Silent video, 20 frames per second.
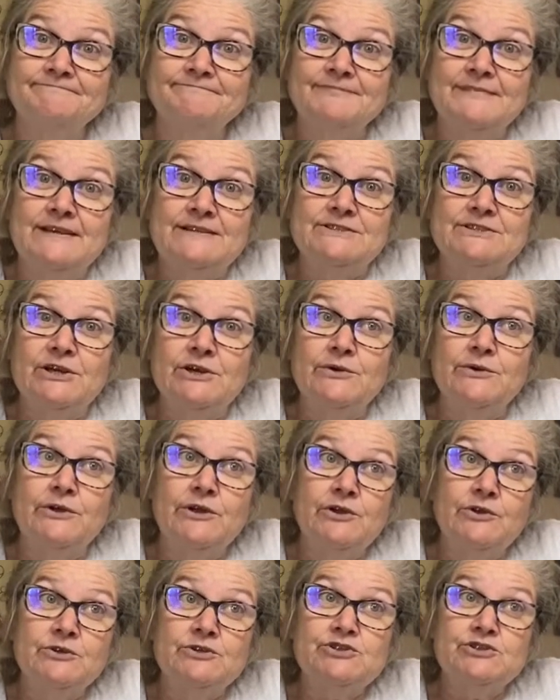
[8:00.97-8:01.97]
So
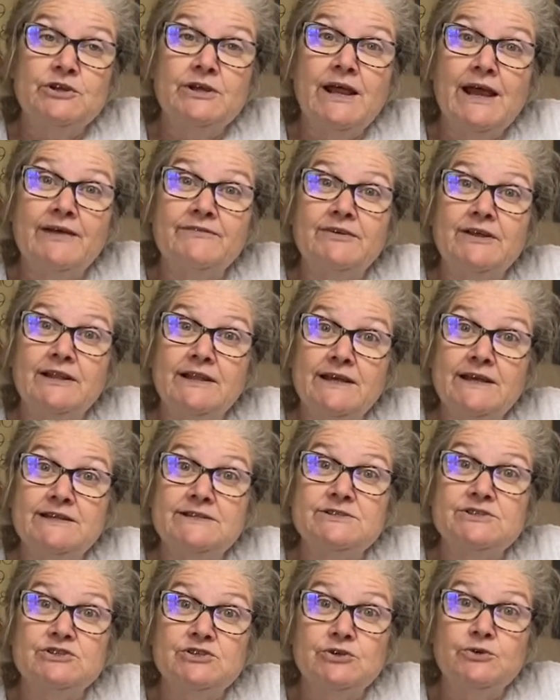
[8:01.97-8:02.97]
you should have at
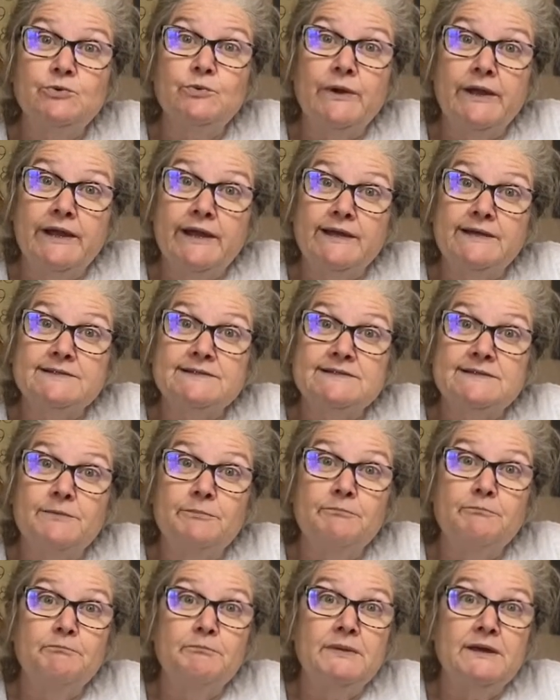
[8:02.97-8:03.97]
least 2 weeks
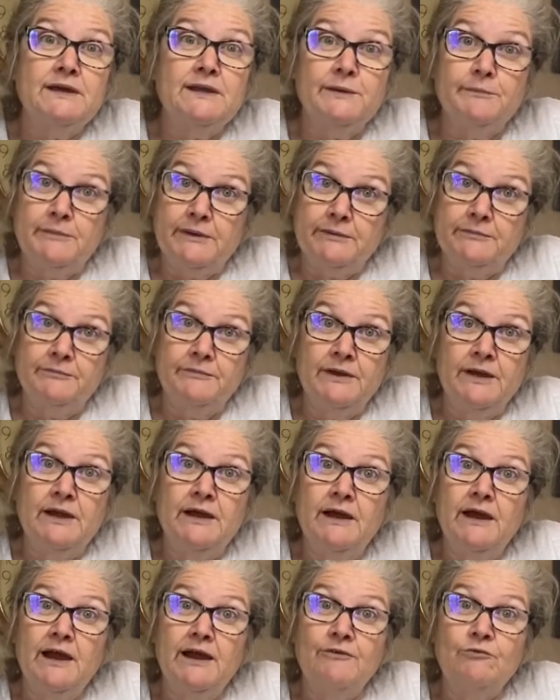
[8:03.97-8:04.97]
minimum
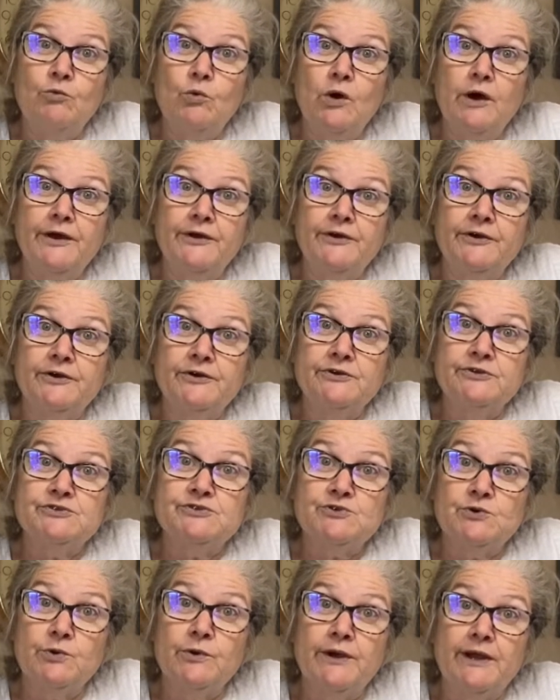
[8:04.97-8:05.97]
of water
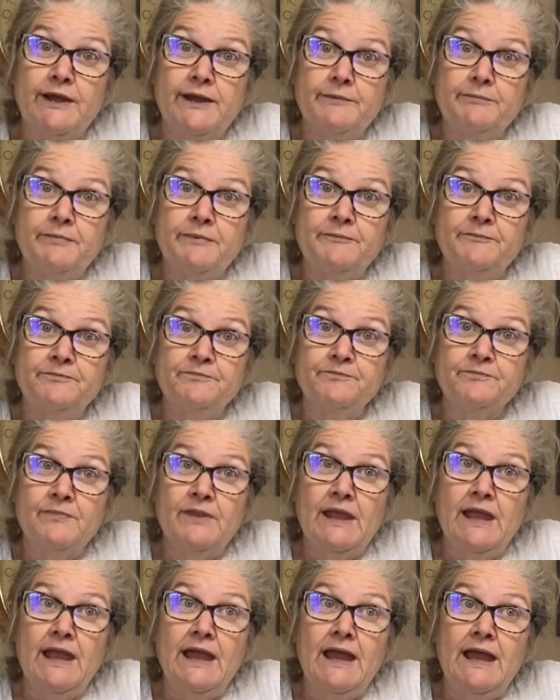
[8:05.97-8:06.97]
stored up.
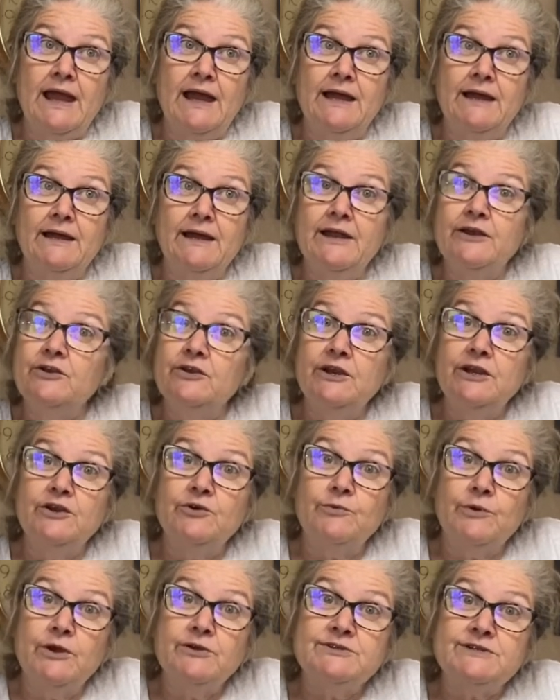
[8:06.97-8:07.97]
And you need to
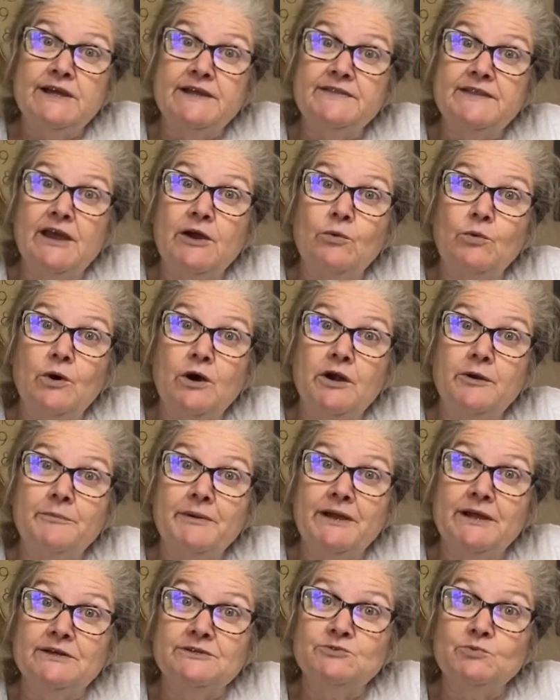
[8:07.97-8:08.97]
rotate that water
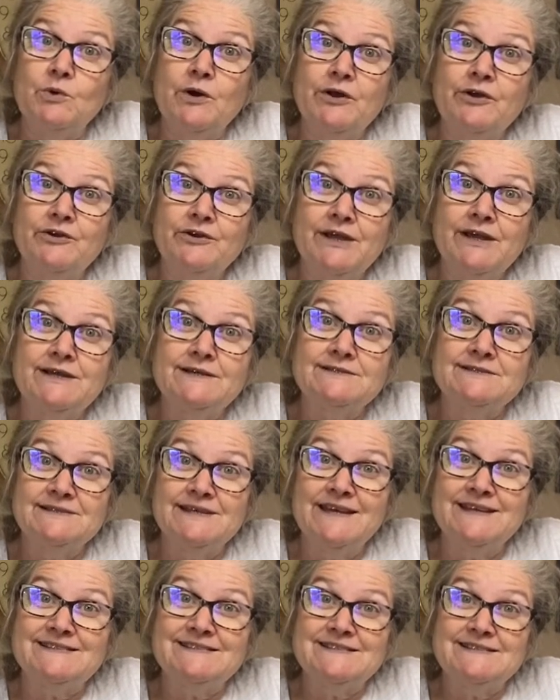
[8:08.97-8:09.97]
because water does
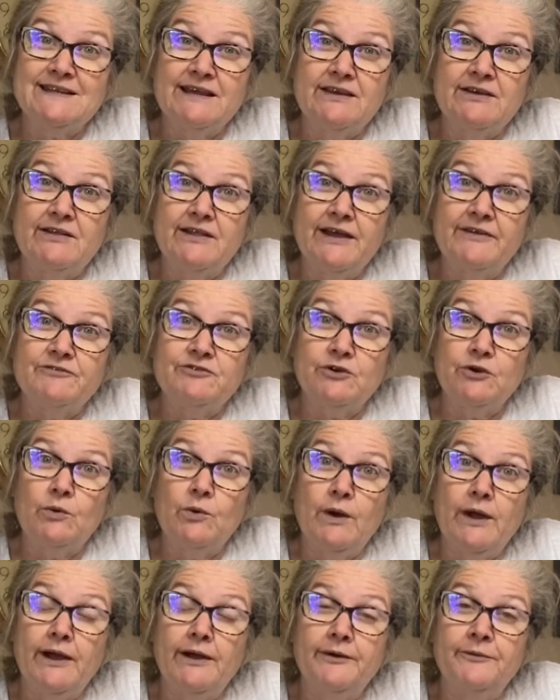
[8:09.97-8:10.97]
get stale after a
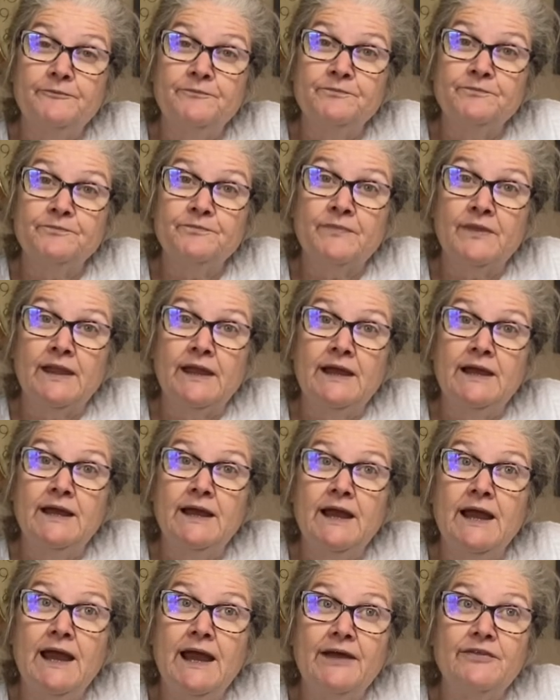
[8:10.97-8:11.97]
while.
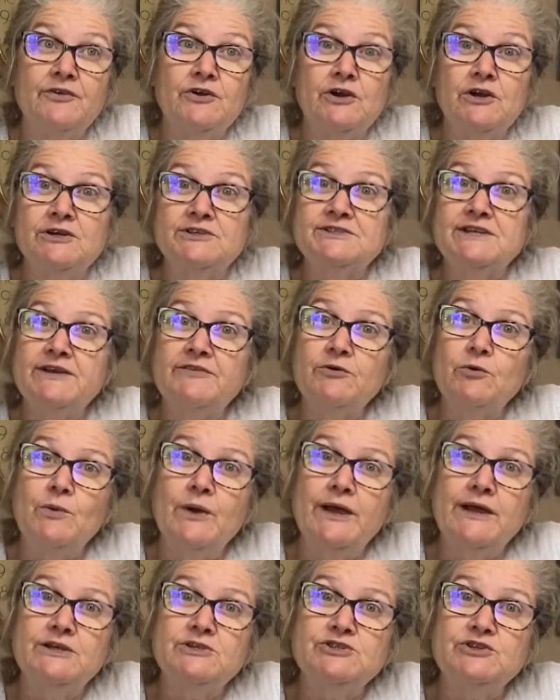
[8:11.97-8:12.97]
And there are several
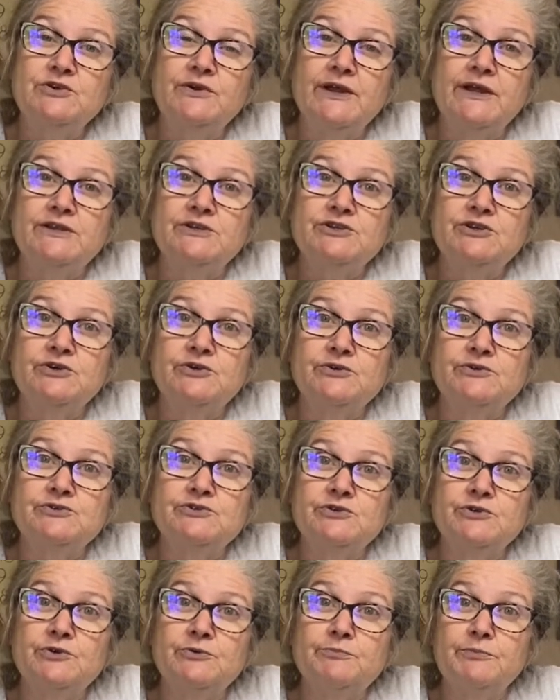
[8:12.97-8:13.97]
ways you can do
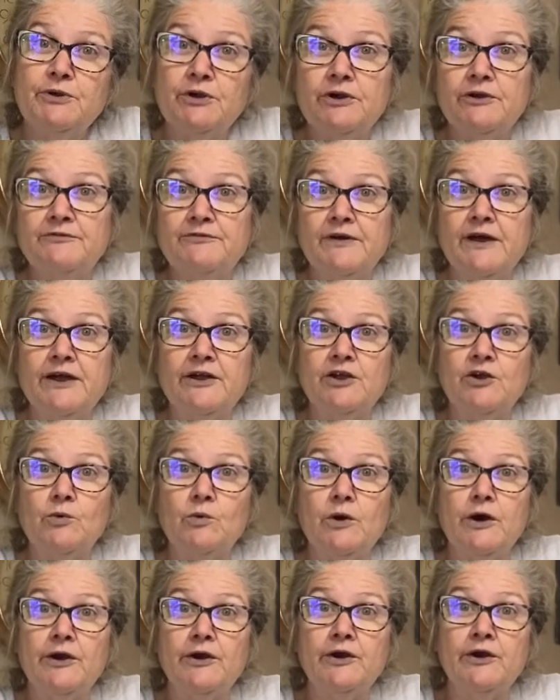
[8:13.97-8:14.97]
to purify your
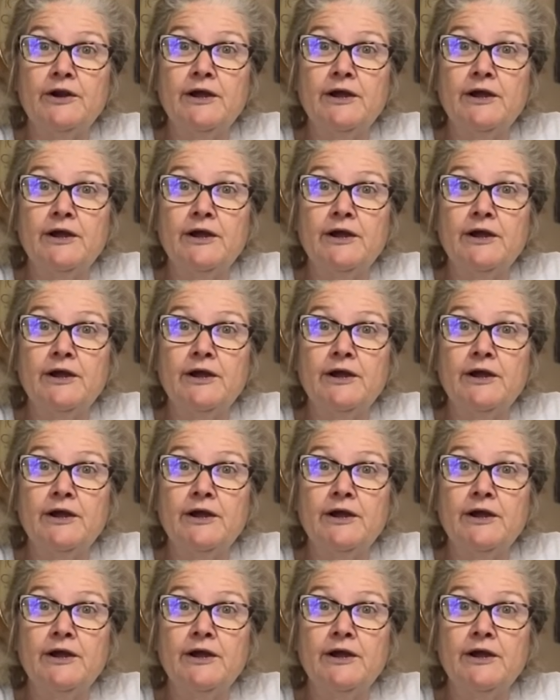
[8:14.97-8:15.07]
water.